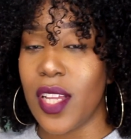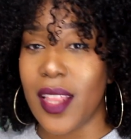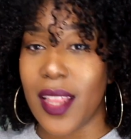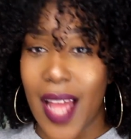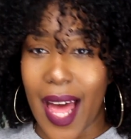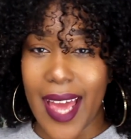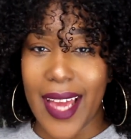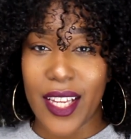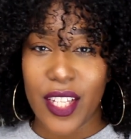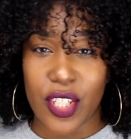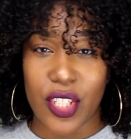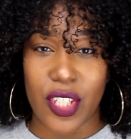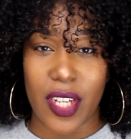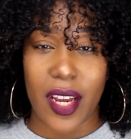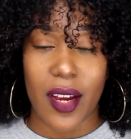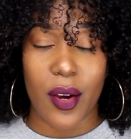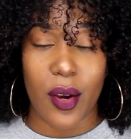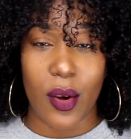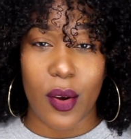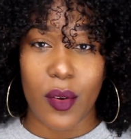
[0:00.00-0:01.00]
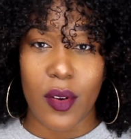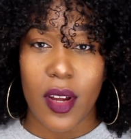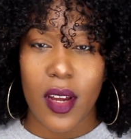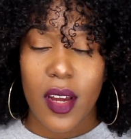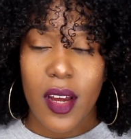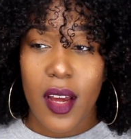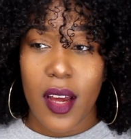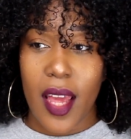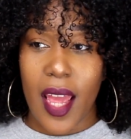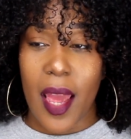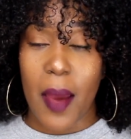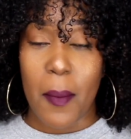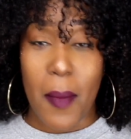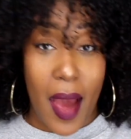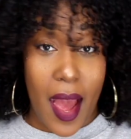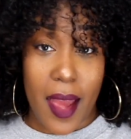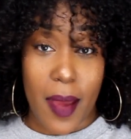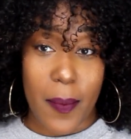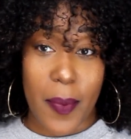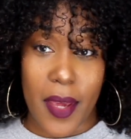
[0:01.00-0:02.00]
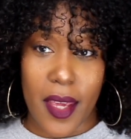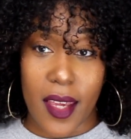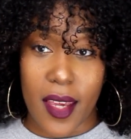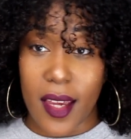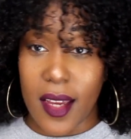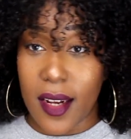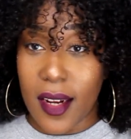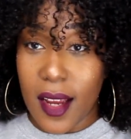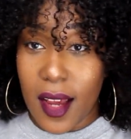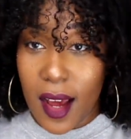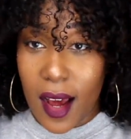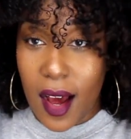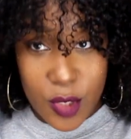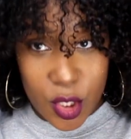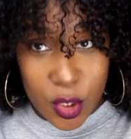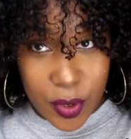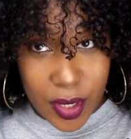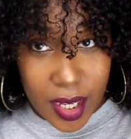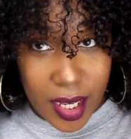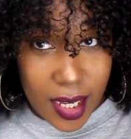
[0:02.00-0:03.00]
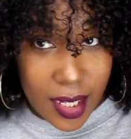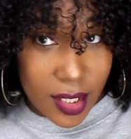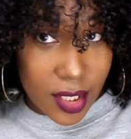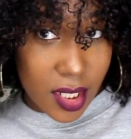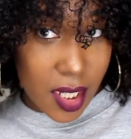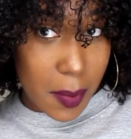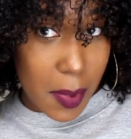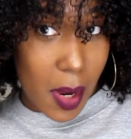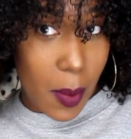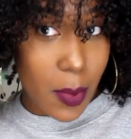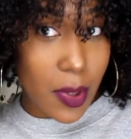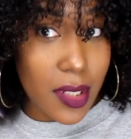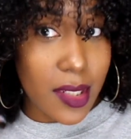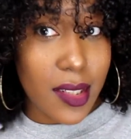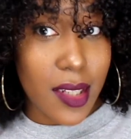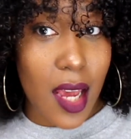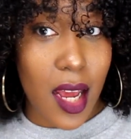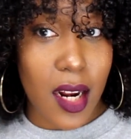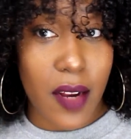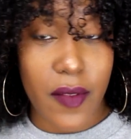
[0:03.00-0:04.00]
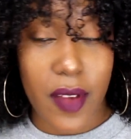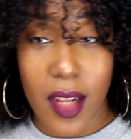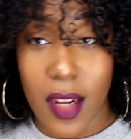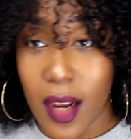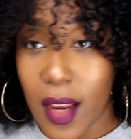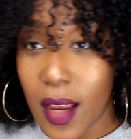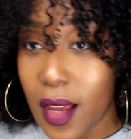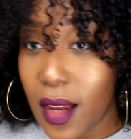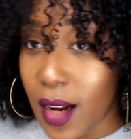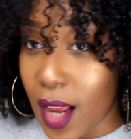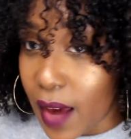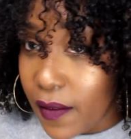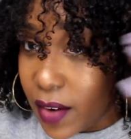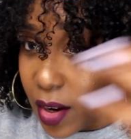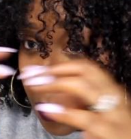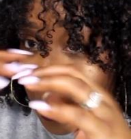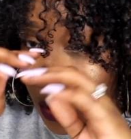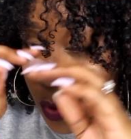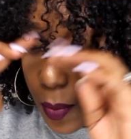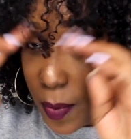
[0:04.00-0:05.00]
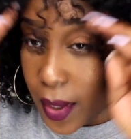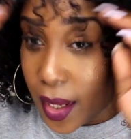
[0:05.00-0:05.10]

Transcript: a light gel, in my opinion. Shrinkage to me was kind of in inevitable